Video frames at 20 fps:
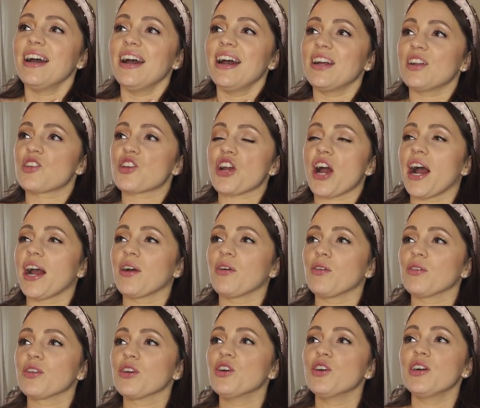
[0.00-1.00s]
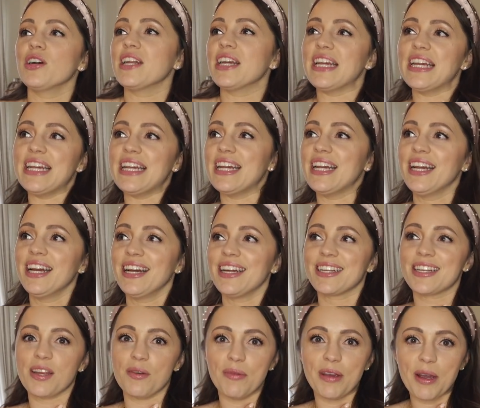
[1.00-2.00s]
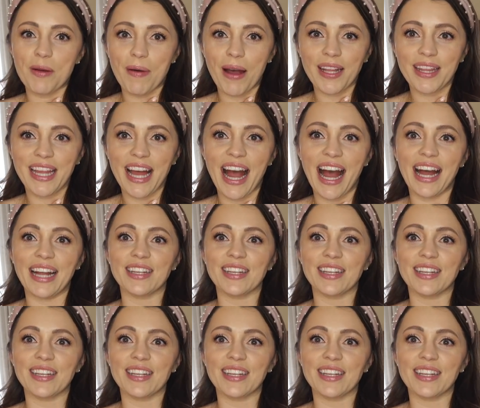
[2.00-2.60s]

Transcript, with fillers: and childhood-y to me about that.